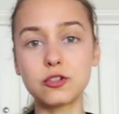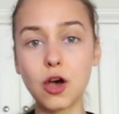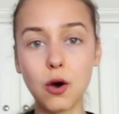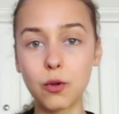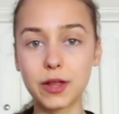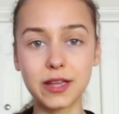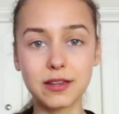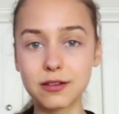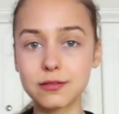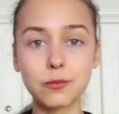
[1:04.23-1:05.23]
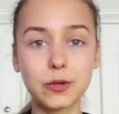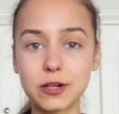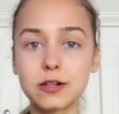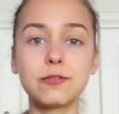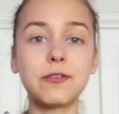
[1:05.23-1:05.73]
no like
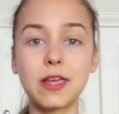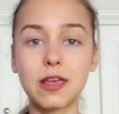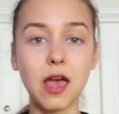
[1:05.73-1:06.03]
weird fake